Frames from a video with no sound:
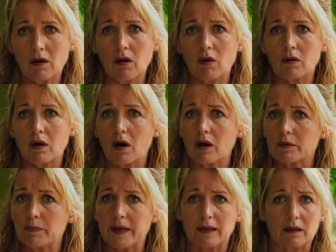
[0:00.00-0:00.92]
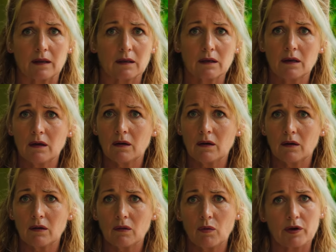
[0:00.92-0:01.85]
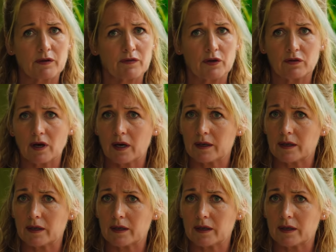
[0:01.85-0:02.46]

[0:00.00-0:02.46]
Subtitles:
for their hunt. Well, and bred